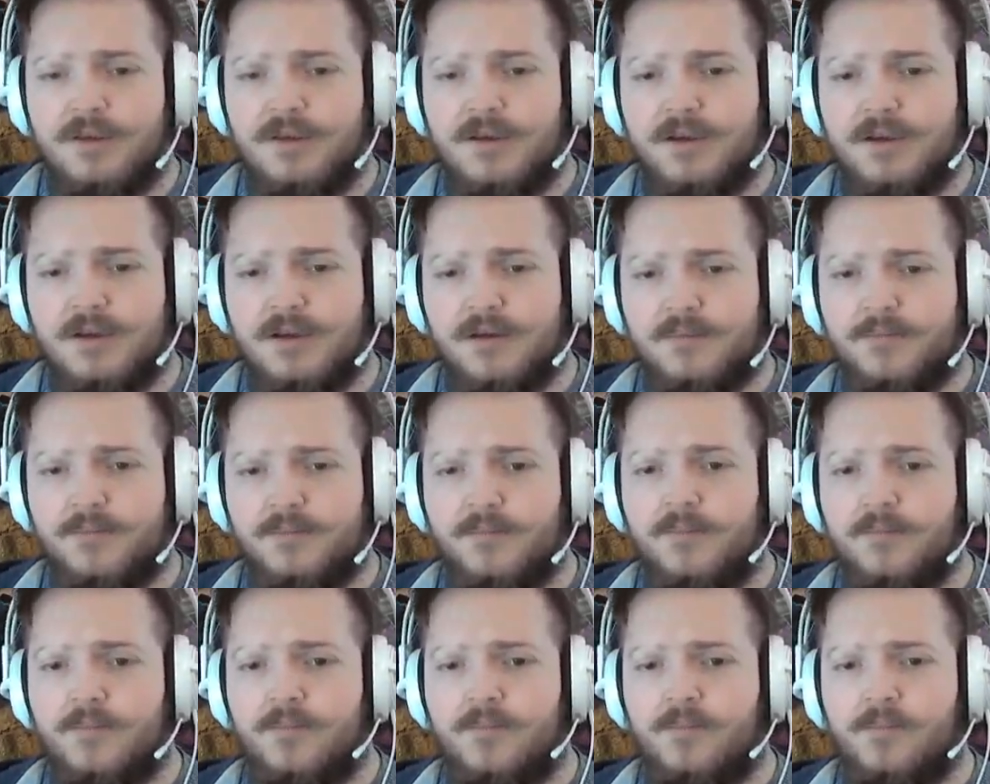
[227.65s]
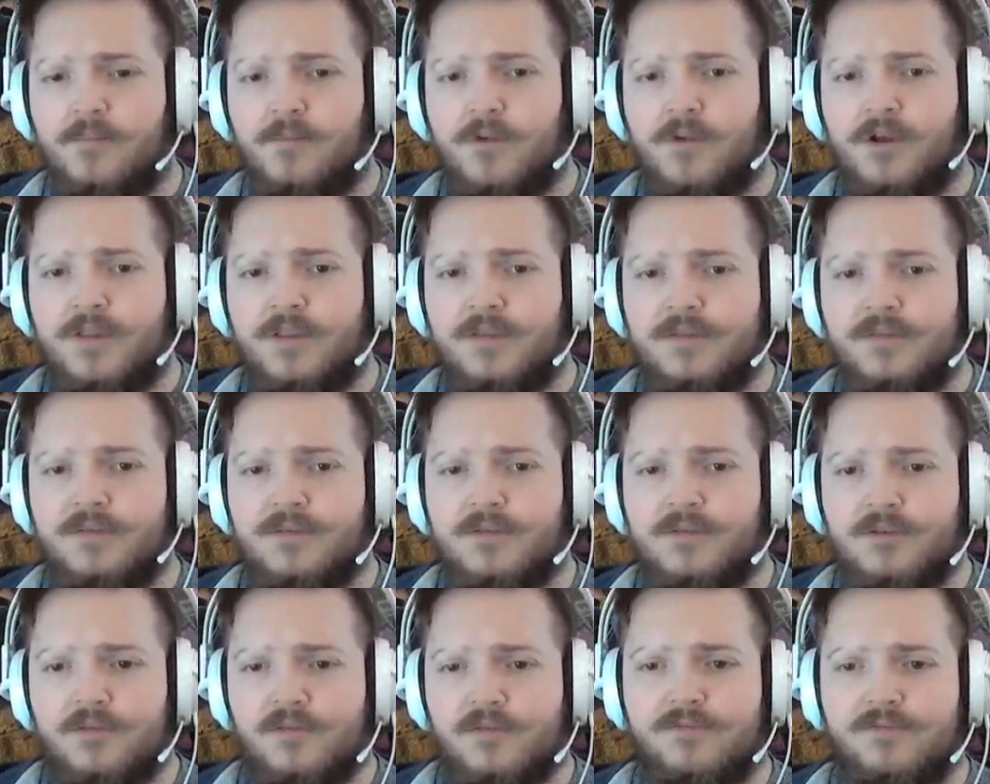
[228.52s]
One
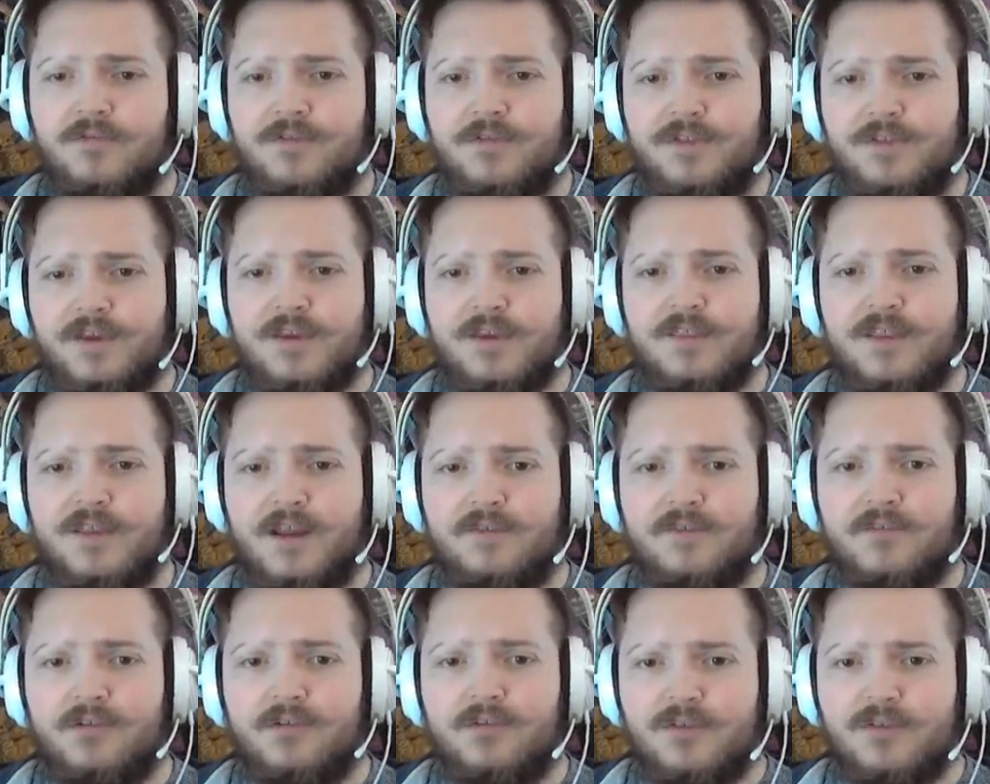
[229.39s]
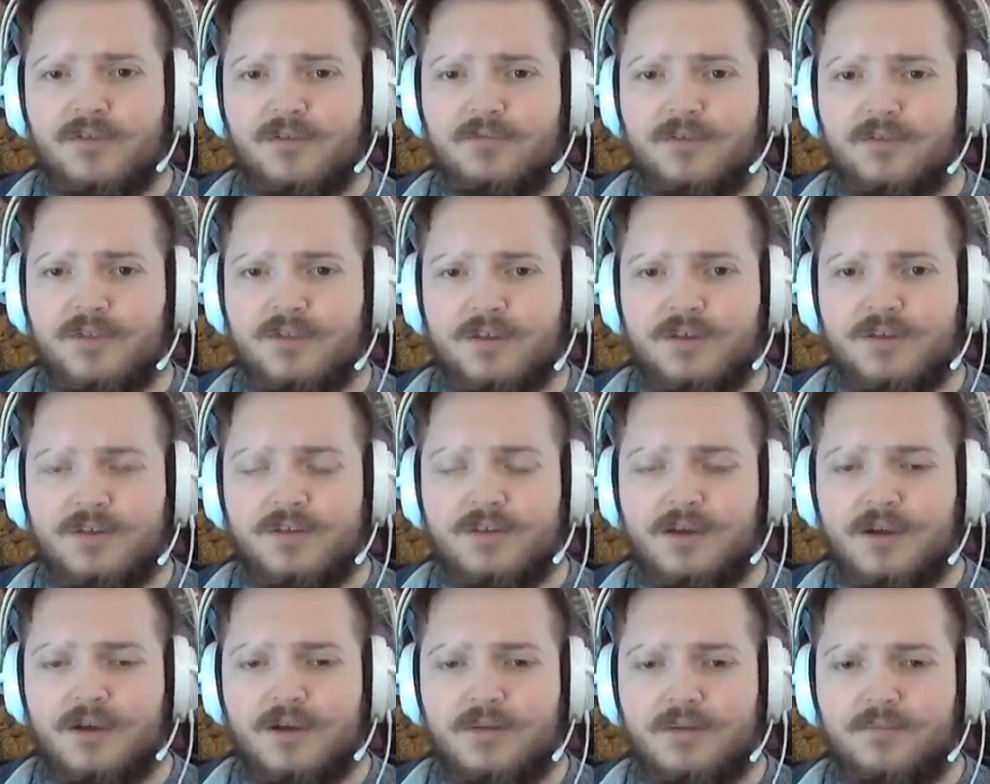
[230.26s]
useful thing that I've noticed with it,
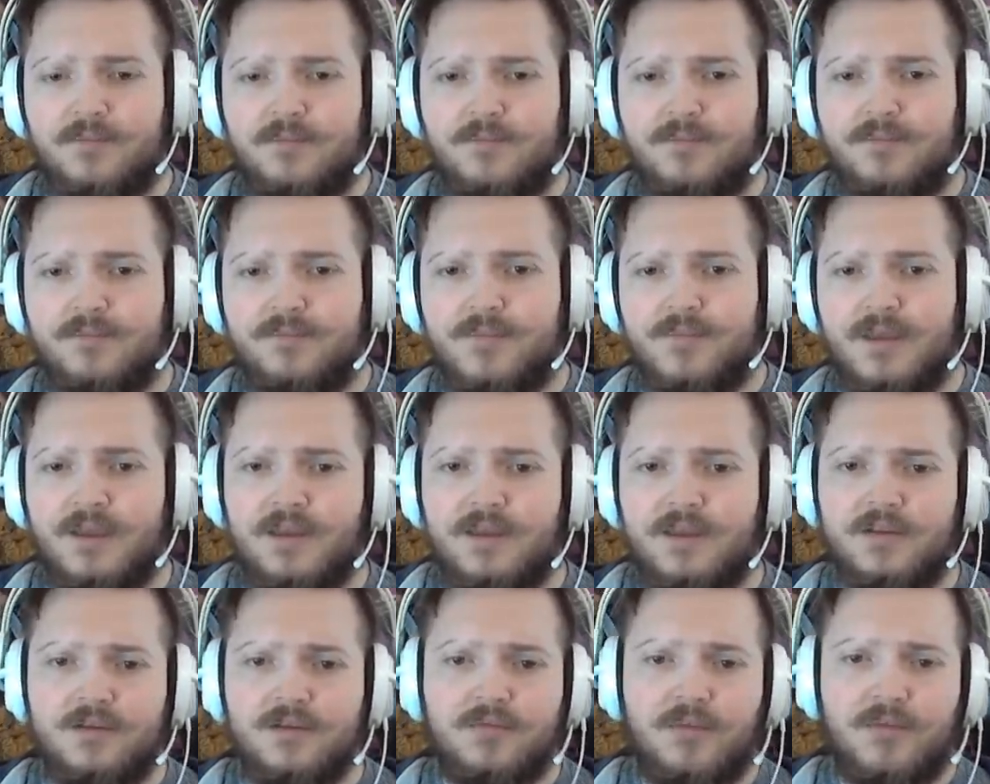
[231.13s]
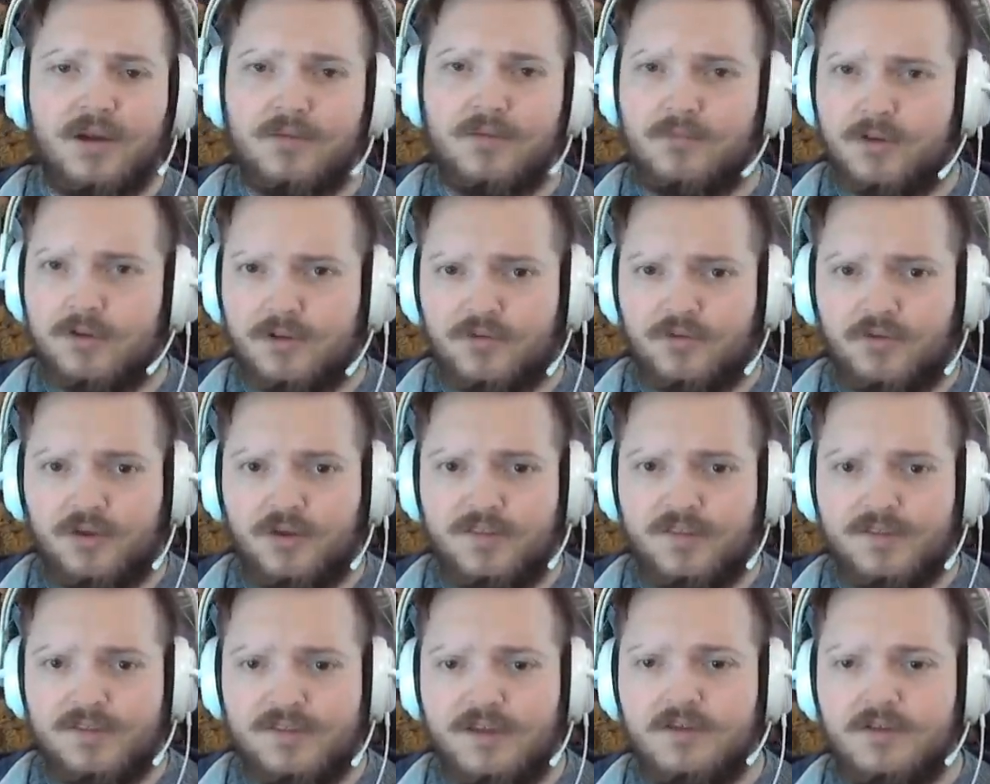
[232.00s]
and you might want to try
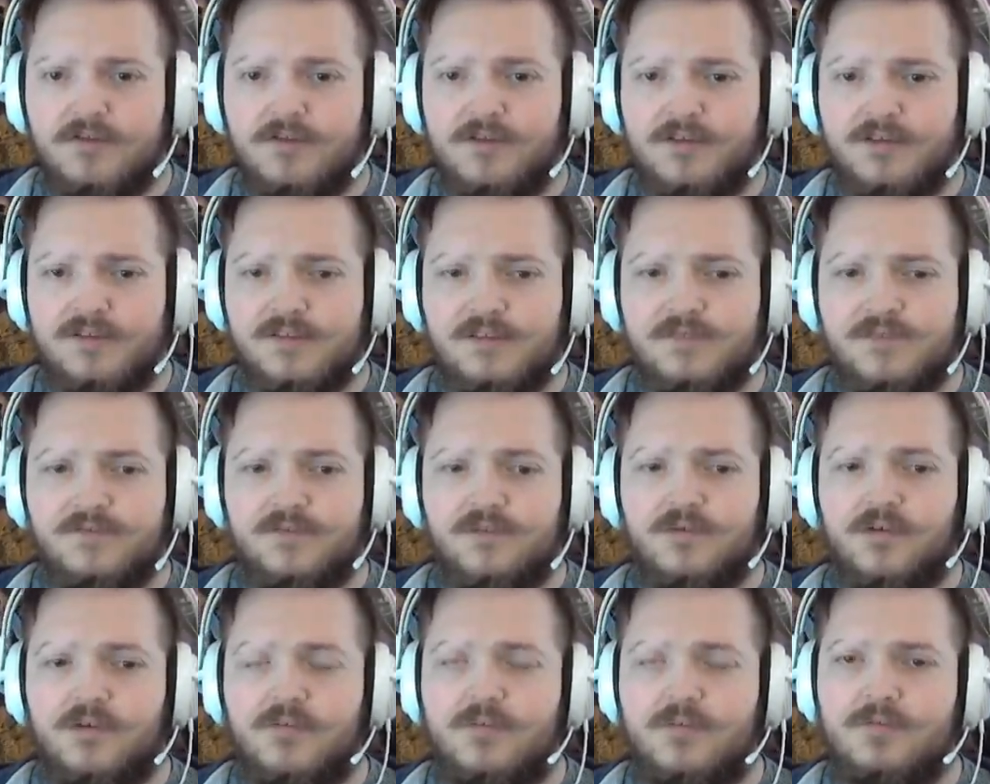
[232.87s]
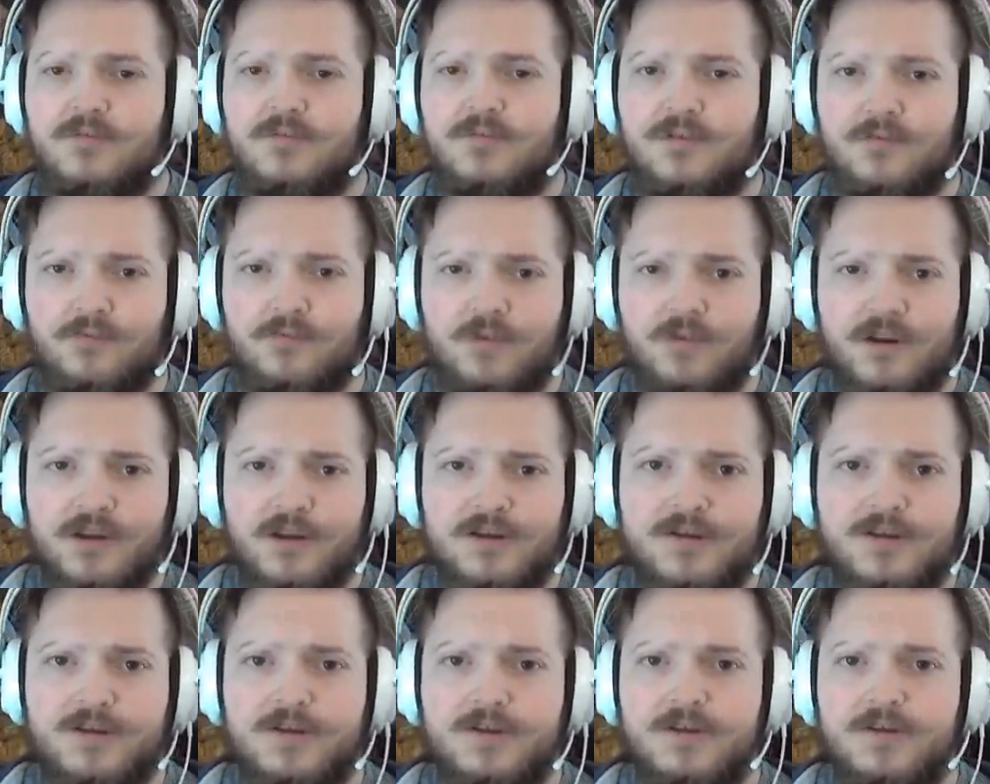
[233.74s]
this out, is if you open with a
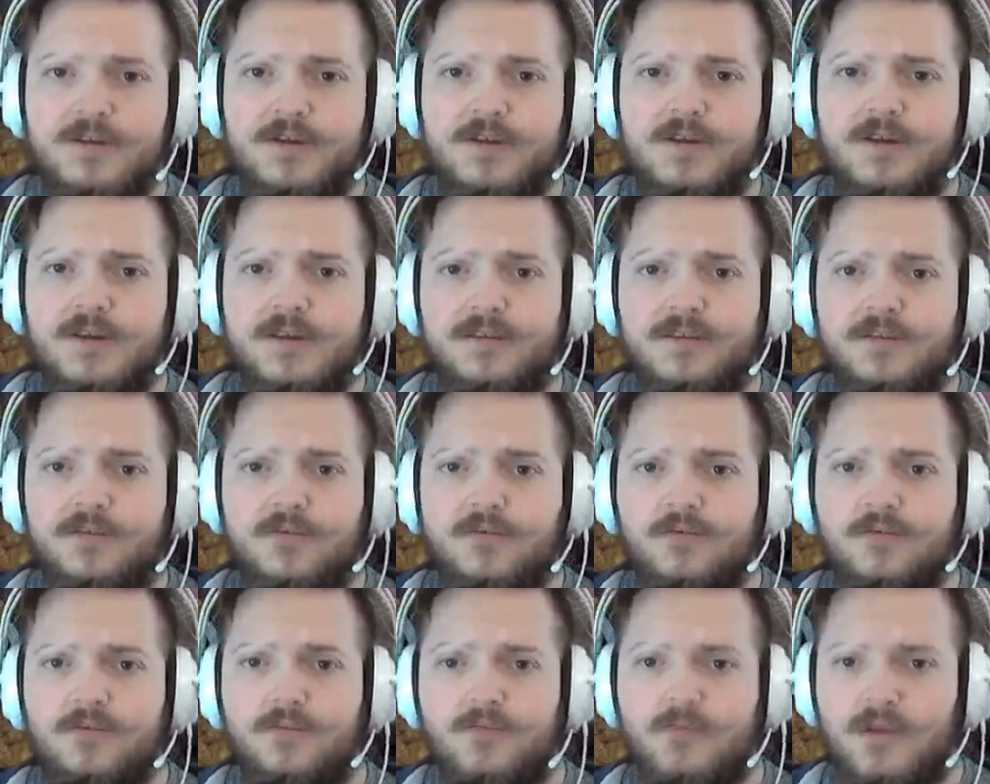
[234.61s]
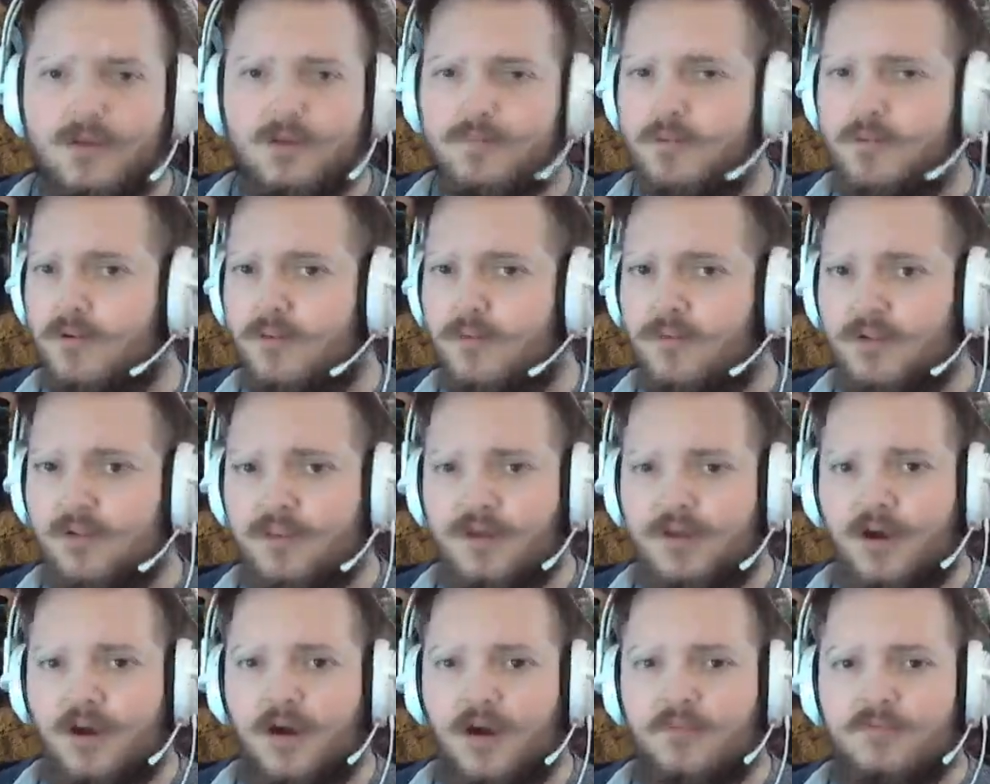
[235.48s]
rake into a rip on one
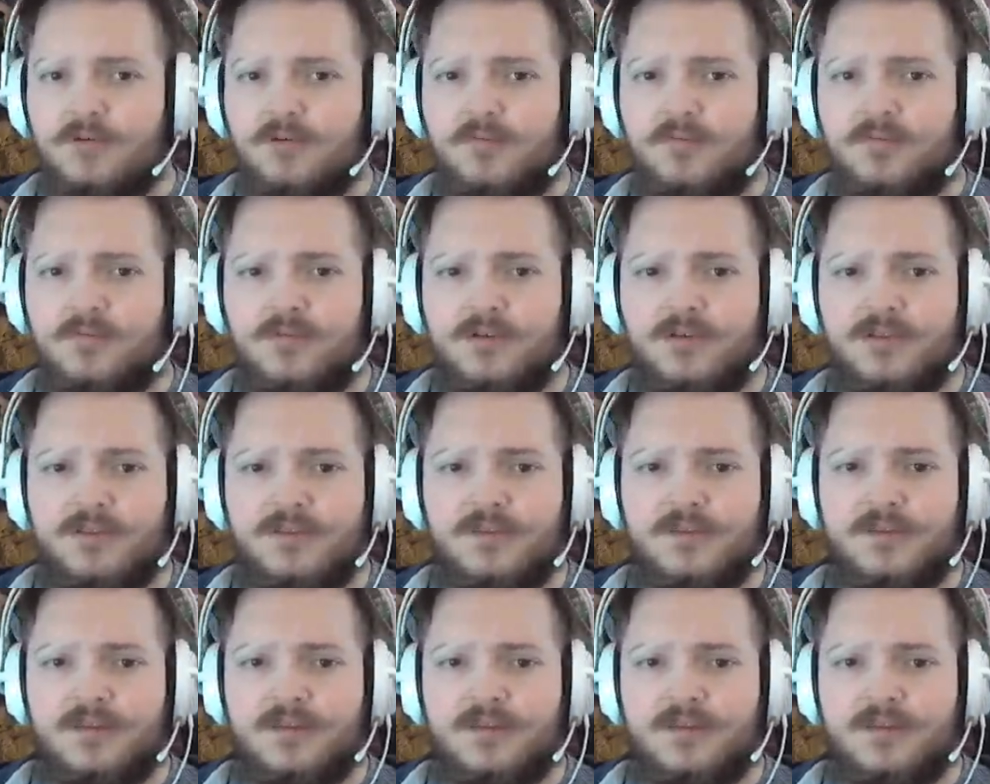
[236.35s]
combo point,